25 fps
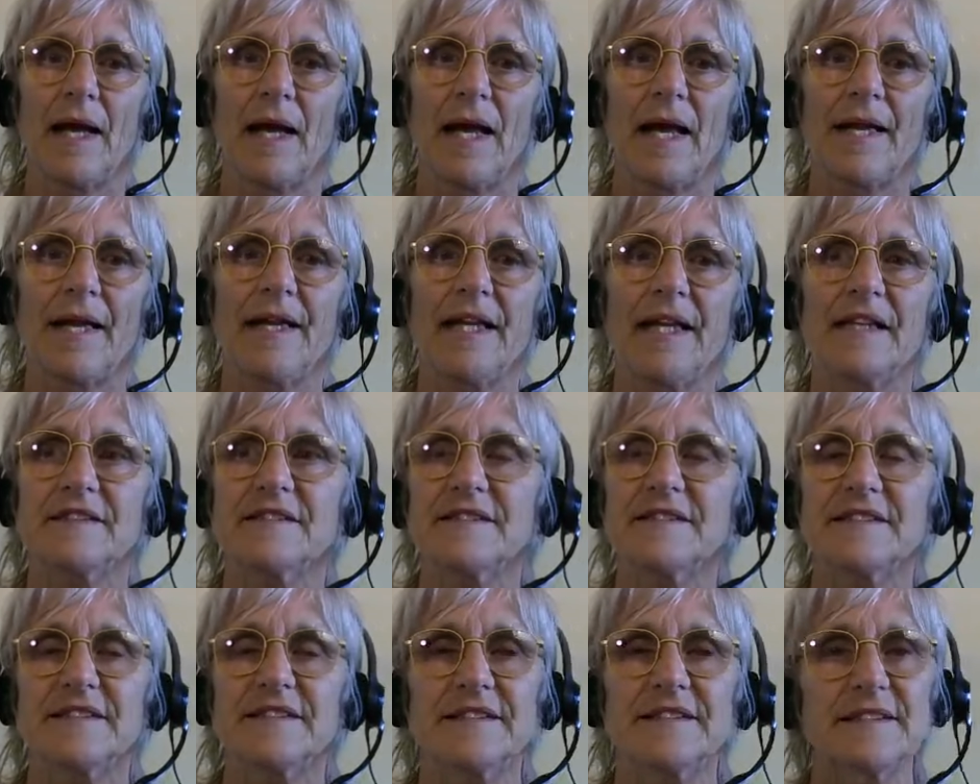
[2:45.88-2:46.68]
And that
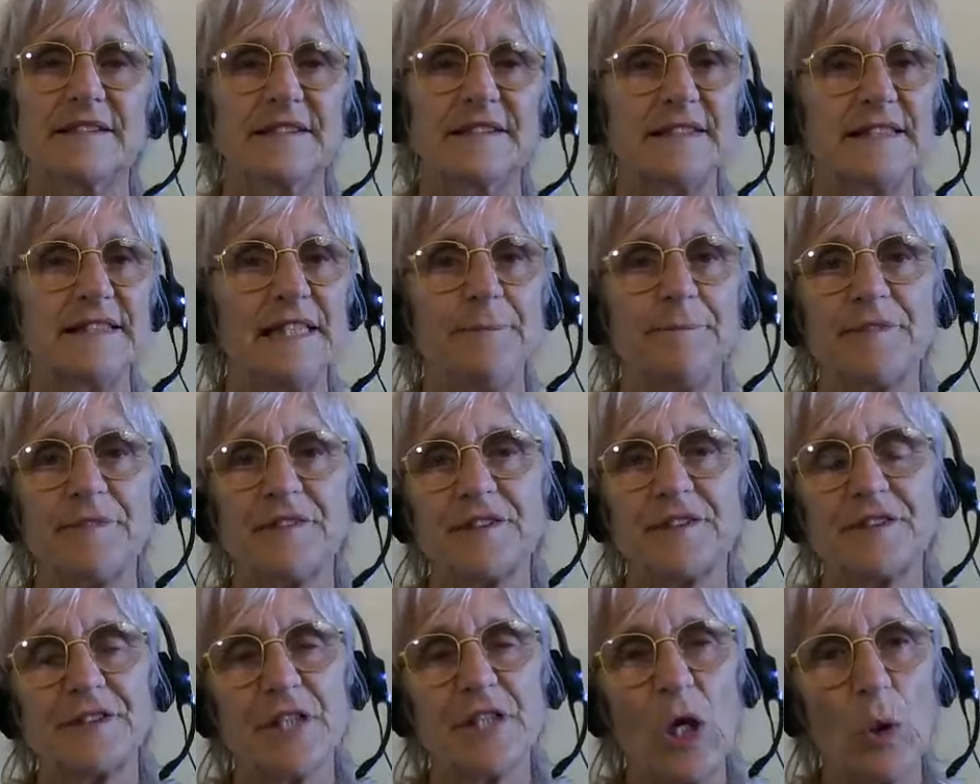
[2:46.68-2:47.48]
seems
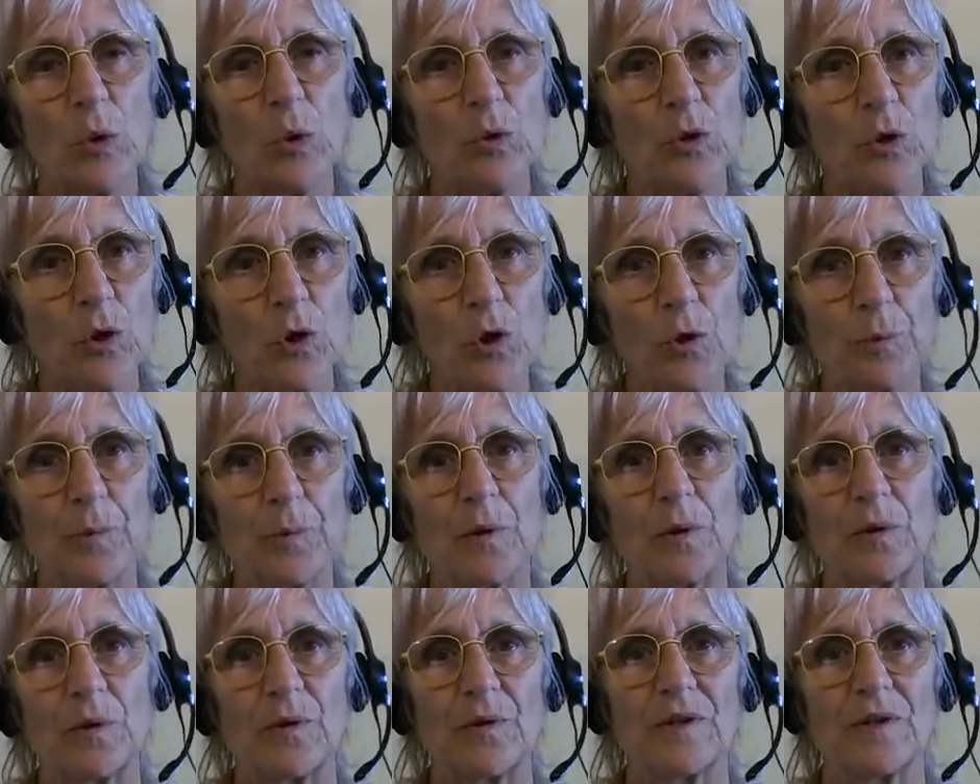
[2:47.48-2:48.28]
so
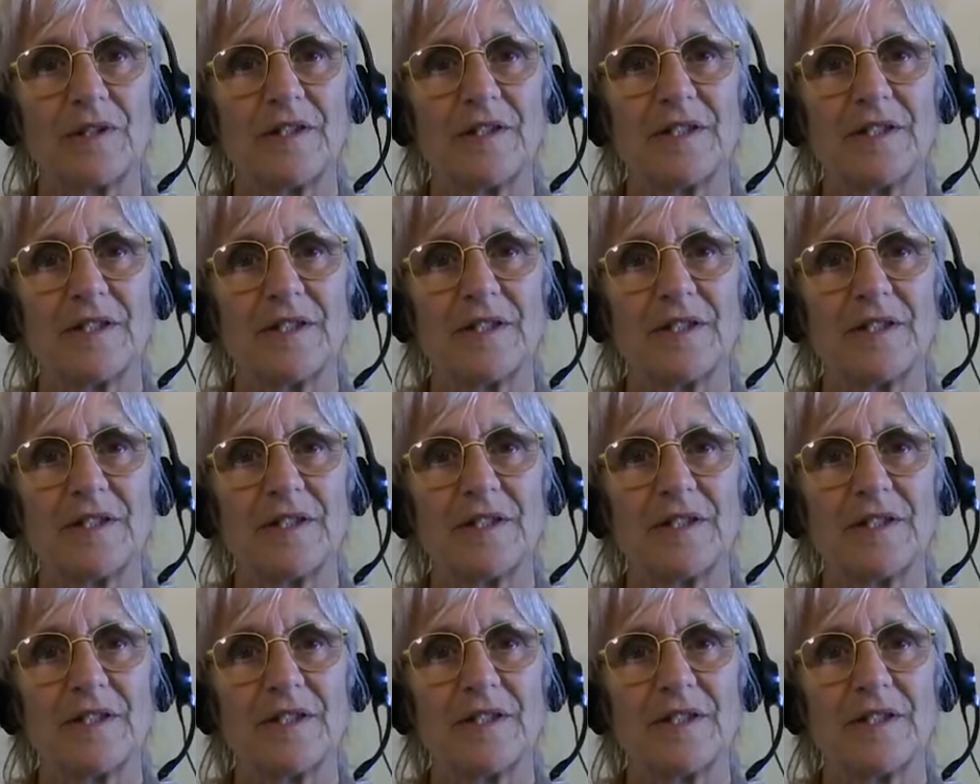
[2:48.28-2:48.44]
normal